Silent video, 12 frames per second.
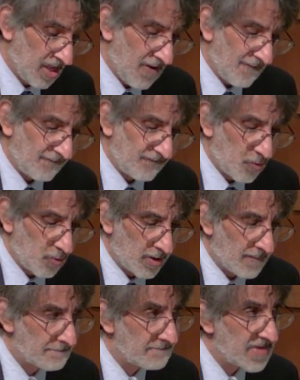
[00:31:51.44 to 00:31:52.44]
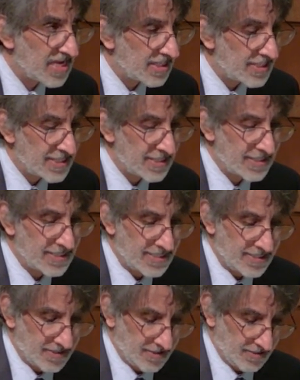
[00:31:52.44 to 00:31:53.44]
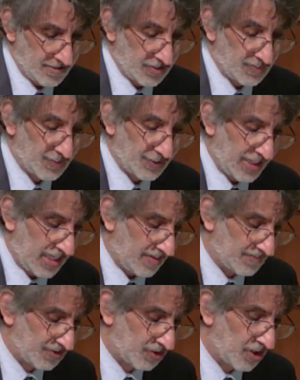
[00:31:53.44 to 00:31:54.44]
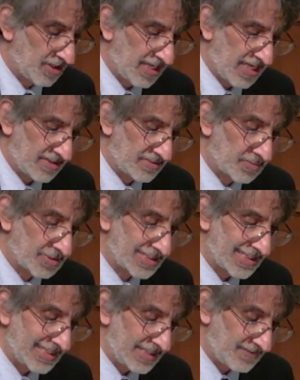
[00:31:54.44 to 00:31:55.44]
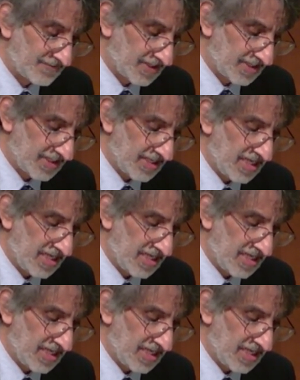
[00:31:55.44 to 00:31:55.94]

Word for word: For many years, perhaps, John Adams was living